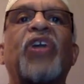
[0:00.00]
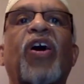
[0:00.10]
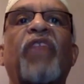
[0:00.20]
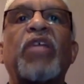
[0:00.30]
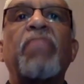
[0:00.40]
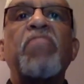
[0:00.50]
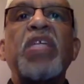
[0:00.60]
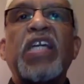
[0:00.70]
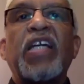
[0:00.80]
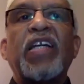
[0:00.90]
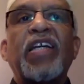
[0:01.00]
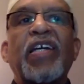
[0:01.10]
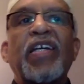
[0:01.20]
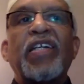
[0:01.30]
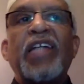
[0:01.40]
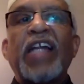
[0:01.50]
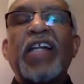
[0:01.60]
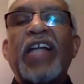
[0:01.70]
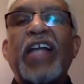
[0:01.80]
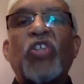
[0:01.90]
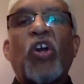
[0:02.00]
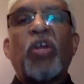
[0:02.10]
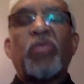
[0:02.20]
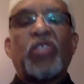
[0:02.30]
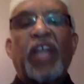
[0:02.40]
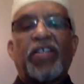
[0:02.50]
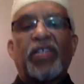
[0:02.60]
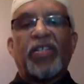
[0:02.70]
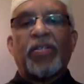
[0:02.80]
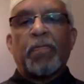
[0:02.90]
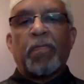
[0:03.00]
of the immediate day-to-day circumstances.